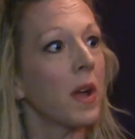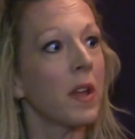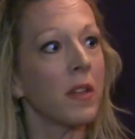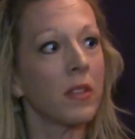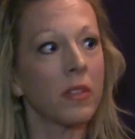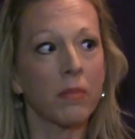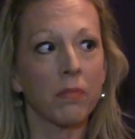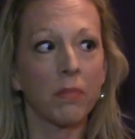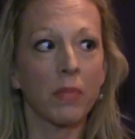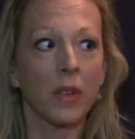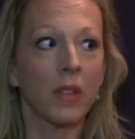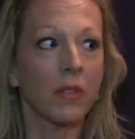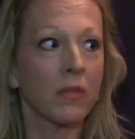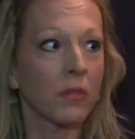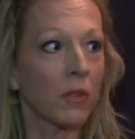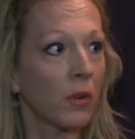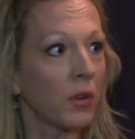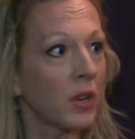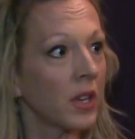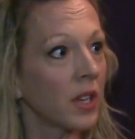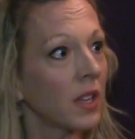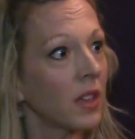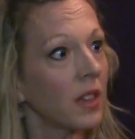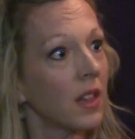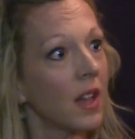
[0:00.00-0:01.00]
I'd be
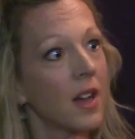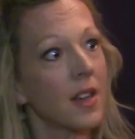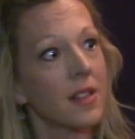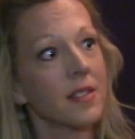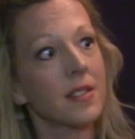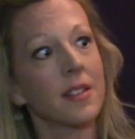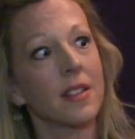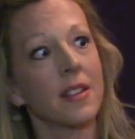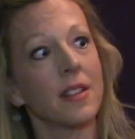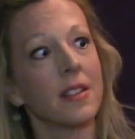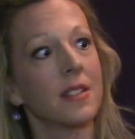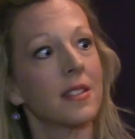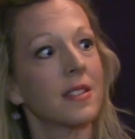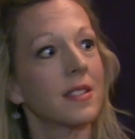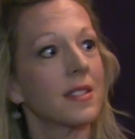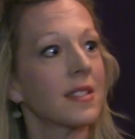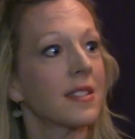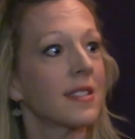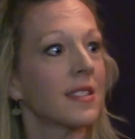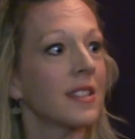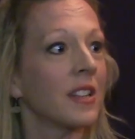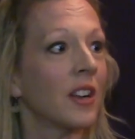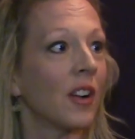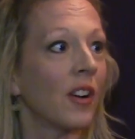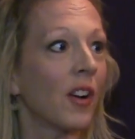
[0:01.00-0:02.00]
thrown in
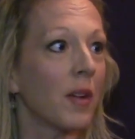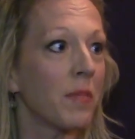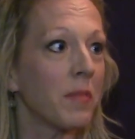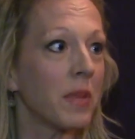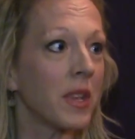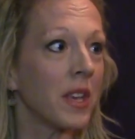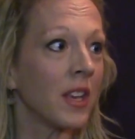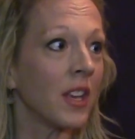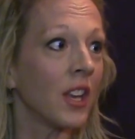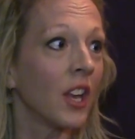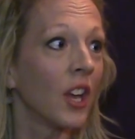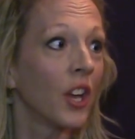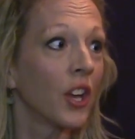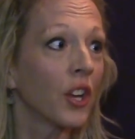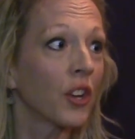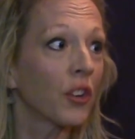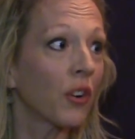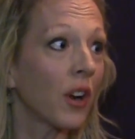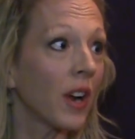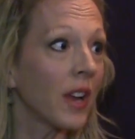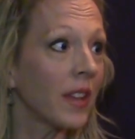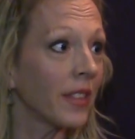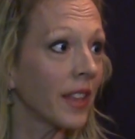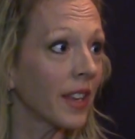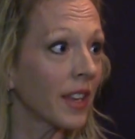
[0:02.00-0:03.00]
closets. You know, I'd be
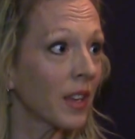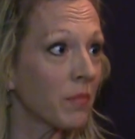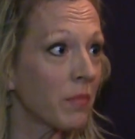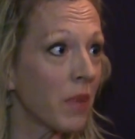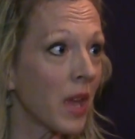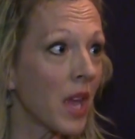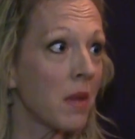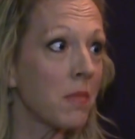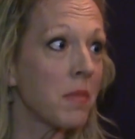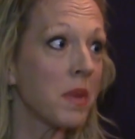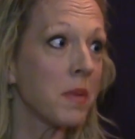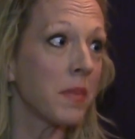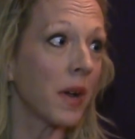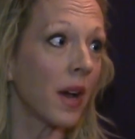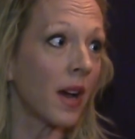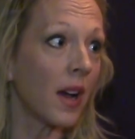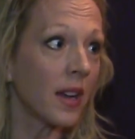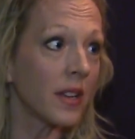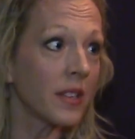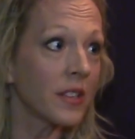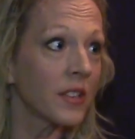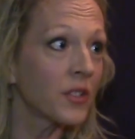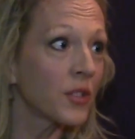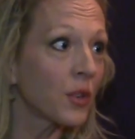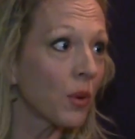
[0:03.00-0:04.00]
crying like a baby
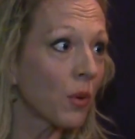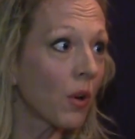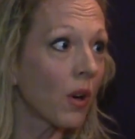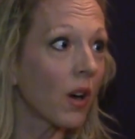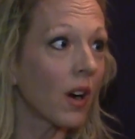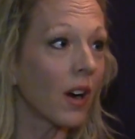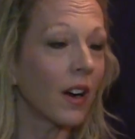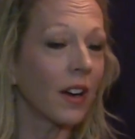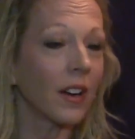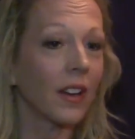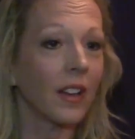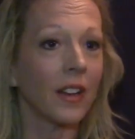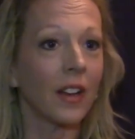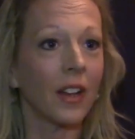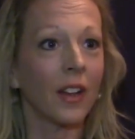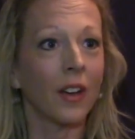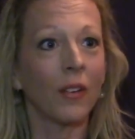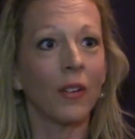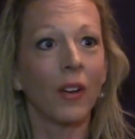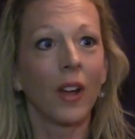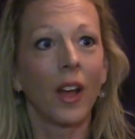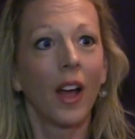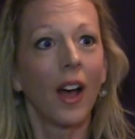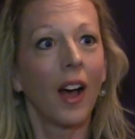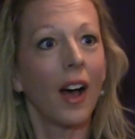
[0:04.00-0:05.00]
behind a door, you
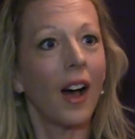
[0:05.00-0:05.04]
know.